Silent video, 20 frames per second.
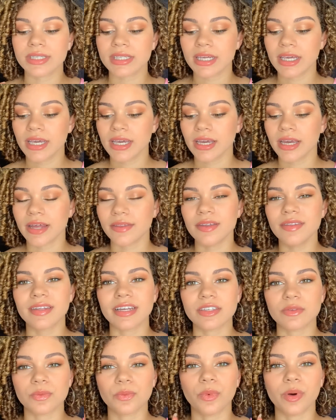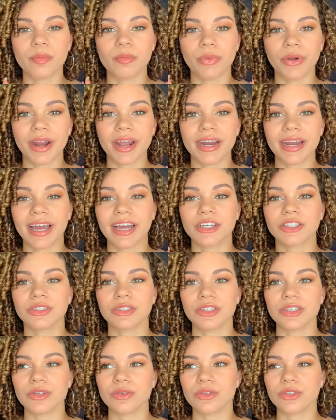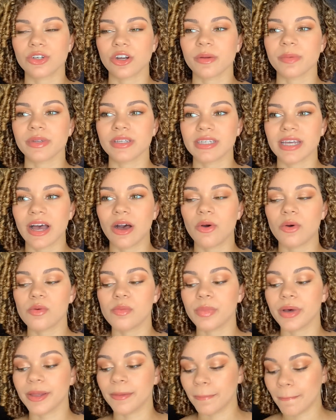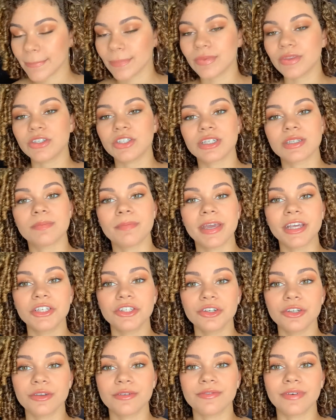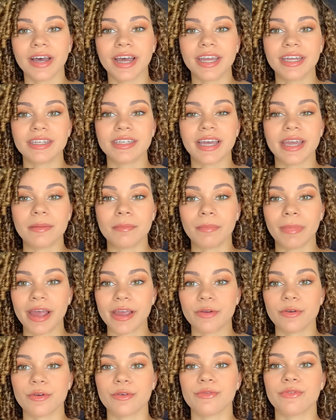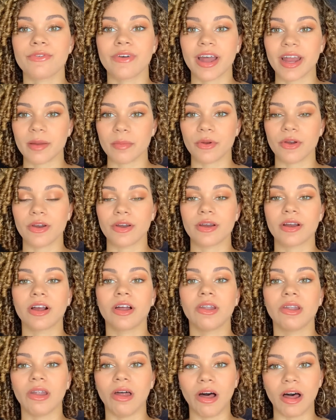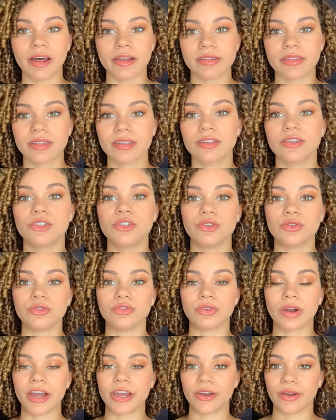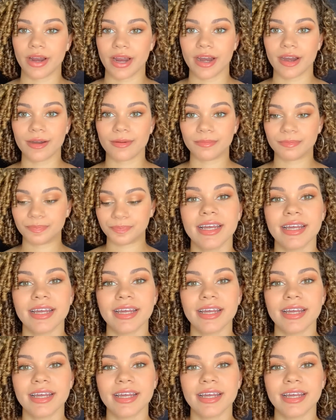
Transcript: I think that's one brand I actually use, Turban Towel, but just make sure you find a microfiber cloth to dry your hair.